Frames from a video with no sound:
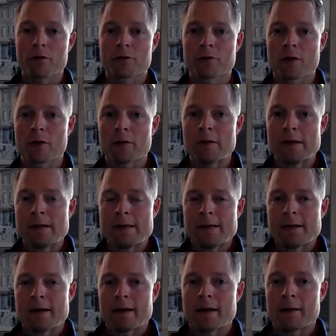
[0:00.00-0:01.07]
So,
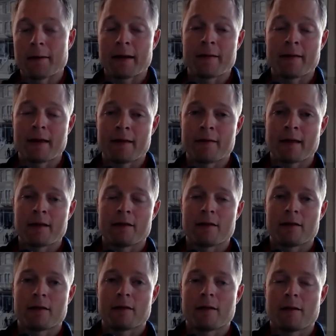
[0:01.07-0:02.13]
and
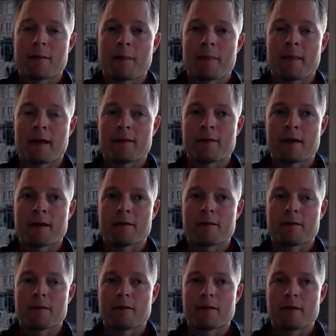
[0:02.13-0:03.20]
that
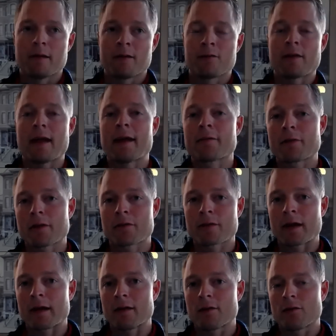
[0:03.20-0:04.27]
is
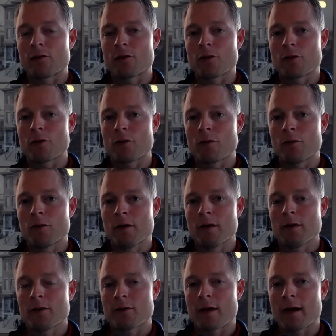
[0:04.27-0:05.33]
everything to
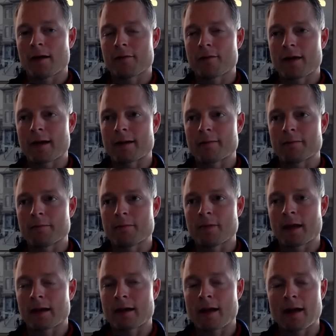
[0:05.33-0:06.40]
have
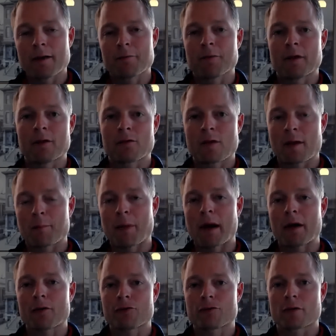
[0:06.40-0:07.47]
that confidence, that
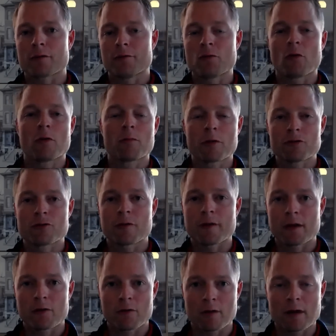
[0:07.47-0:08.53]
posture of knowing what you're
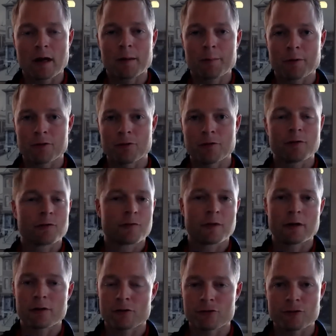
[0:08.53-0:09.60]
there to accomplish. You're just
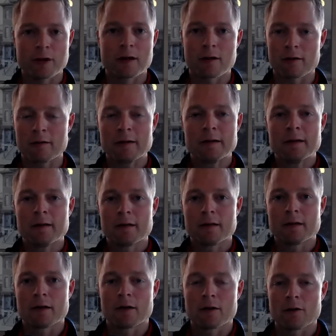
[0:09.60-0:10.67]
there to share.
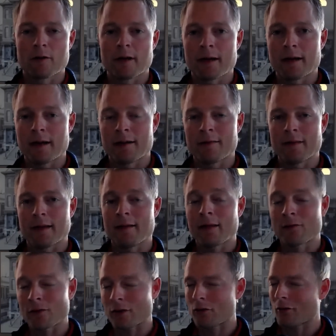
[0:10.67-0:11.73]
And
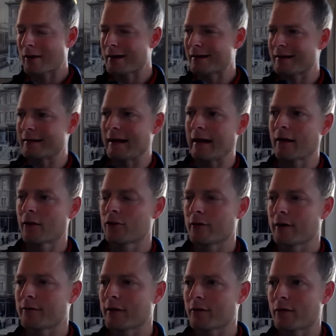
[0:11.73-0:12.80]
that's a great
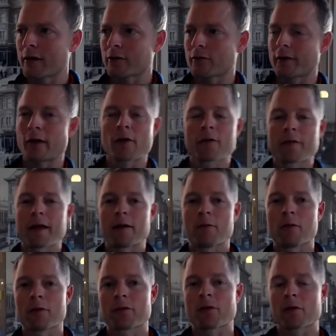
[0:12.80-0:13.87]
analogy. I've never actually heard
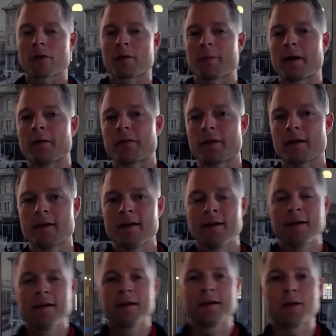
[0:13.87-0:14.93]
that one, talking about the
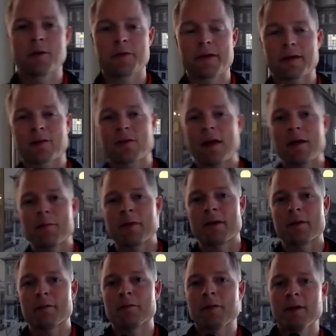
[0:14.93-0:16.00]

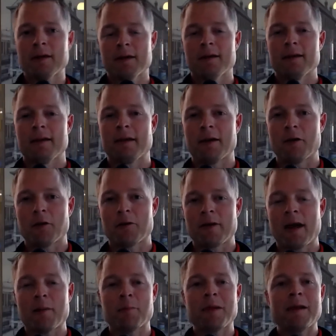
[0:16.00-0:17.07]
excitement of,
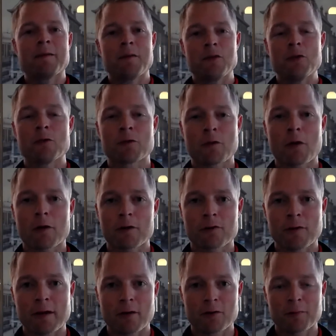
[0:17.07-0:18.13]
not being the used car
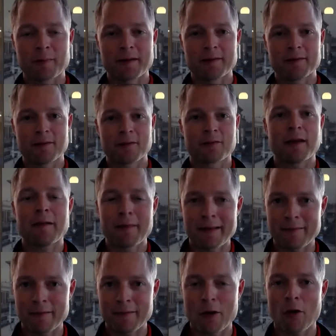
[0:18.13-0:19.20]
salesman
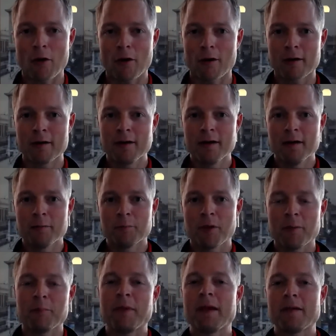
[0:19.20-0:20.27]
selling the car,
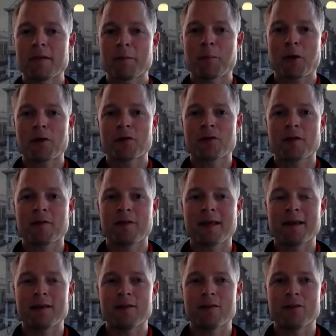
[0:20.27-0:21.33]
but being the person
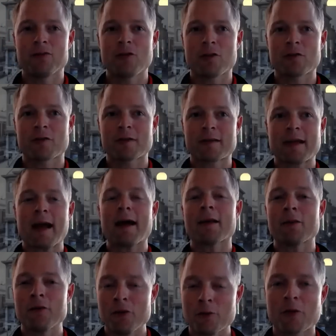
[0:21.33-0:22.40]
that just
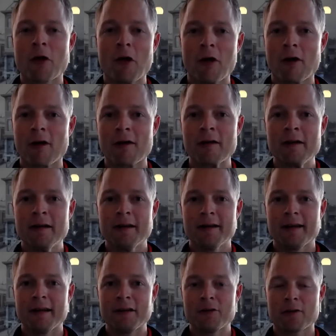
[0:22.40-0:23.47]
got a new car
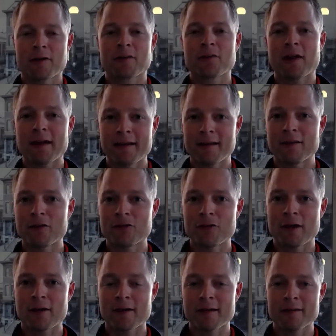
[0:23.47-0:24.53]
and you're excited to
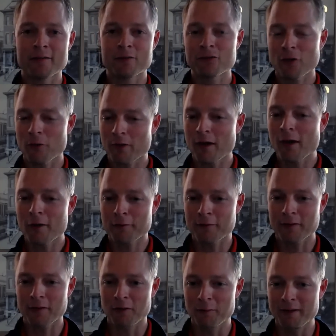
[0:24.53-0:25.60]
share it and show it
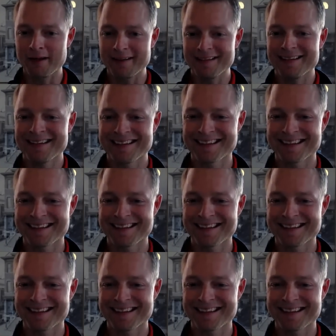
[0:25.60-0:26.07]
off a little bit.